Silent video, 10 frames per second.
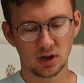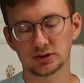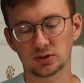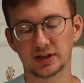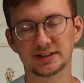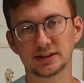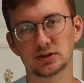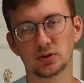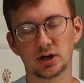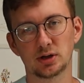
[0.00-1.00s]
So I stick
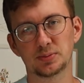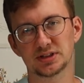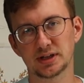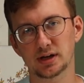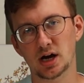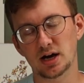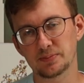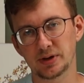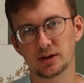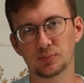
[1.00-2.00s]
to 100%
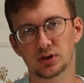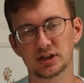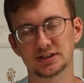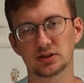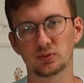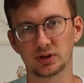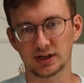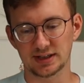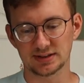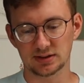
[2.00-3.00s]
cotton paper because it
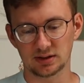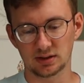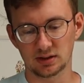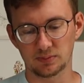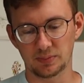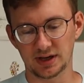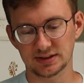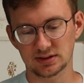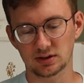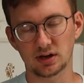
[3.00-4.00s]
really has the
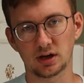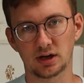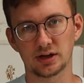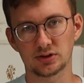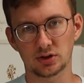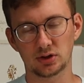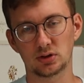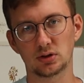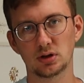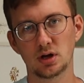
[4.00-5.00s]
best
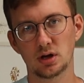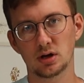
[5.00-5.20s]
internal